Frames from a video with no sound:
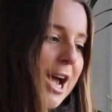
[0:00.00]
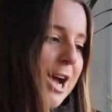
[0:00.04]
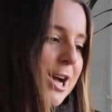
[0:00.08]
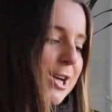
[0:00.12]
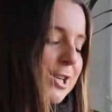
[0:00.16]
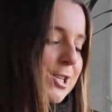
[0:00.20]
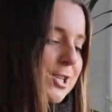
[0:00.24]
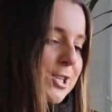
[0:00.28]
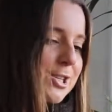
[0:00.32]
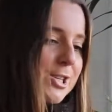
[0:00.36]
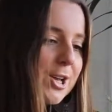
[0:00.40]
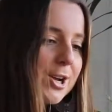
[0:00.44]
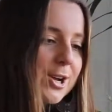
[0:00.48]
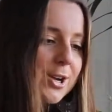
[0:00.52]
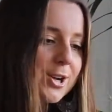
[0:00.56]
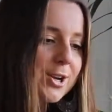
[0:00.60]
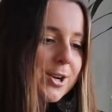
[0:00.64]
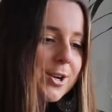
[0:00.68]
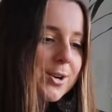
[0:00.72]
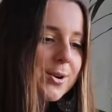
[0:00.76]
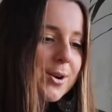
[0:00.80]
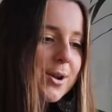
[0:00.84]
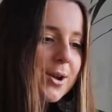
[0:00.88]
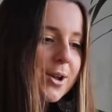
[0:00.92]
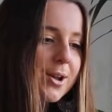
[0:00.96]

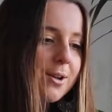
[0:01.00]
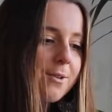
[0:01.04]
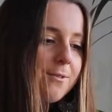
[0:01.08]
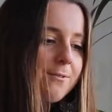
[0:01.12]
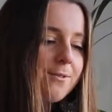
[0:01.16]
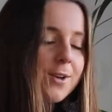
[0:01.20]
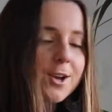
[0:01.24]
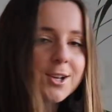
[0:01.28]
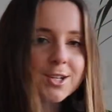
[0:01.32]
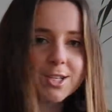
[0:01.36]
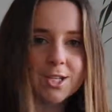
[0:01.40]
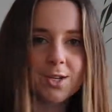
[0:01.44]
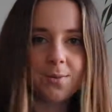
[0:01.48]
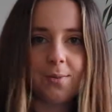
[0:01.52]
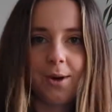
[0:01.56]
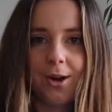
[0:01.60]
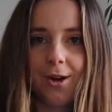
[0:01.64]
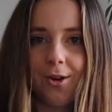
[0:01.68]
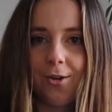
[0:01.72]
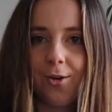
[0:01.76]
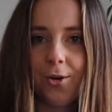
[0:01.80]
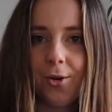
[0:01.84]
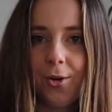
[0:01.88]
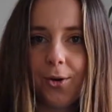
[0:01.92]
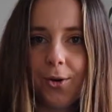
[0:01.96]
So first of
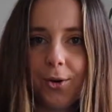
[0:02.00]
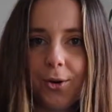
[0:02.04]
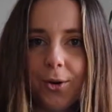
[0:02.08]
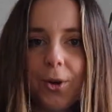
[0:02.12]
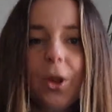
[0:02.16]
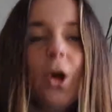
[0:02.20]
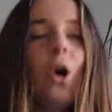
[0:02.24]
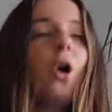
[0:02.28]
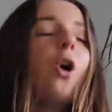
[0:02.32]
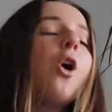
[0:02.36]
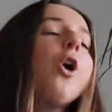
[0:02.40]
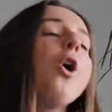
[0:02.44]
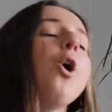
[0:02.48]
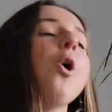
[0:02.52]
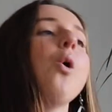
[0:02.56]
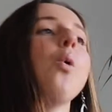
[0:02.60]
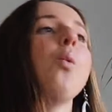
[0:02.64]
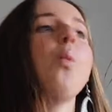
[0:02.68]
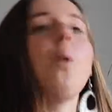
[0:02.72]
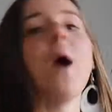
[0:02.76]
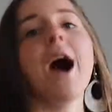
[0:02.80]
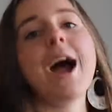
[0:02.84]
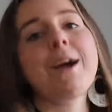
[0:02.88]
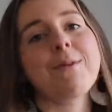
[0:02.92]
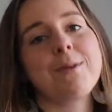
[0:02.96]
all,
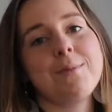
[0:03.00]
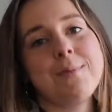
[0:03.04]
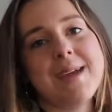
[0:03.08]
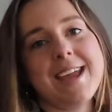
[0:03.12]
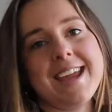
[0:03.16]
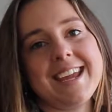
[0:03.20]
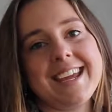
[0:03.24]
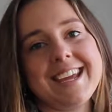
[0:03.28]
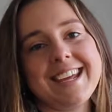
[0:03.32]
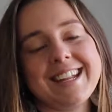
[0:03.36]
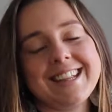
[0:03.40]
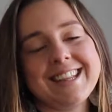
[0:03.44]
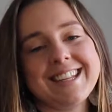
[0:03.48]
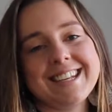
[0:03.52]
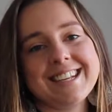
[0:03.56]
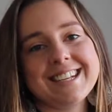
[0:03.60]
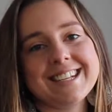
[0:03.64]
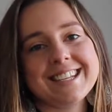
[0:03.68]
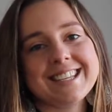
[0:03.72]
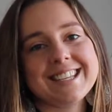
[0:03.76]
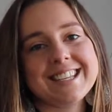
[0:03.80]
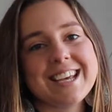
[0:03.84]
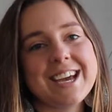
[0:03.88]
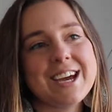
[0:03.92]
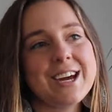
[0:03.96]
why are we making
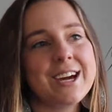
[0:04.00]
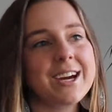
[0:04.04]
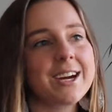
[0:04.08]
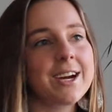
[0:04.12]
this?